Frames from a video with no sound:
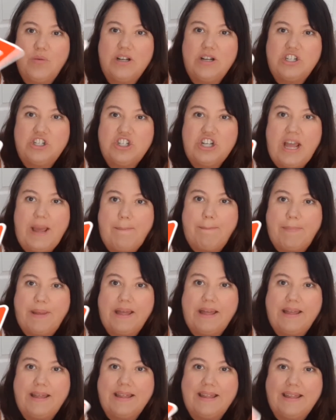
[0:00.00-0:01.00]
What shape?
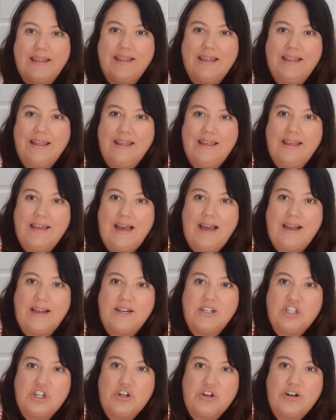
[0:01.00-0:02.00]
You
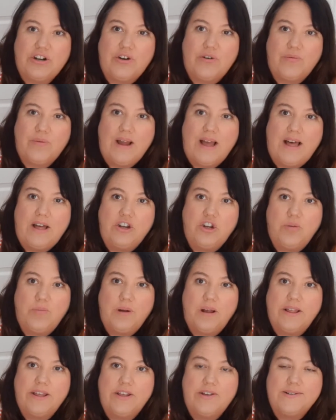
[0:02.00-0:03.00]
can turn it around. You're
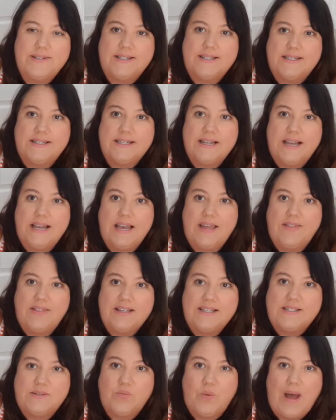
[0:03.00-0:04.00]
probably used to seeing it
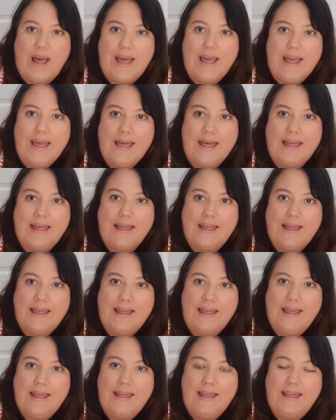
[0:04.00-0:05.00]
this way.
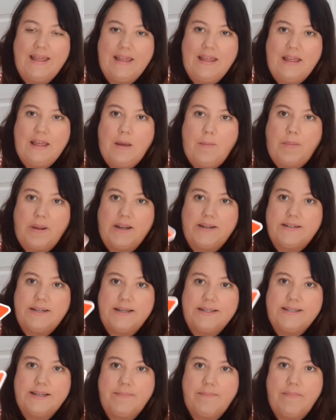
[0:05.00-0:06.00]
But it
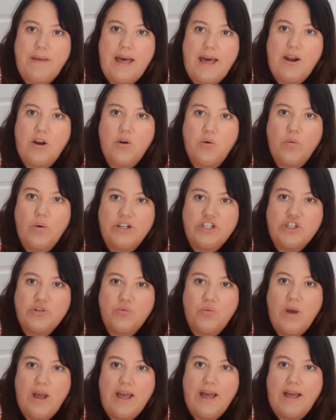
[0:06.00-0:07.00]
doesn't matter which
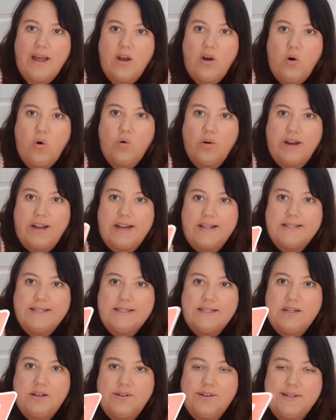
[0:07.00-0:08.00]
way I hold it.
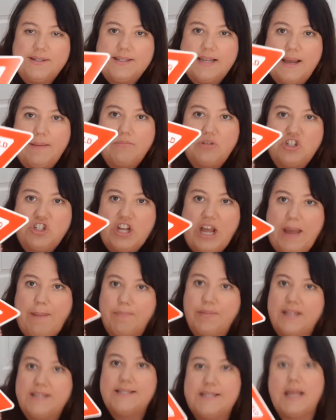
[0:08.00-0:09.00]
It's still the same
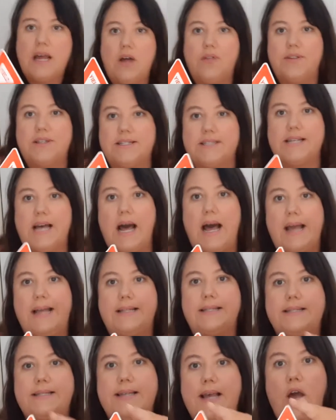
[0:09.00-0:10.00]
shape. Let's count the
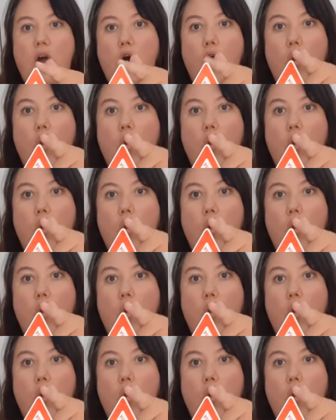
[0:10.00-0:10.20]
sides.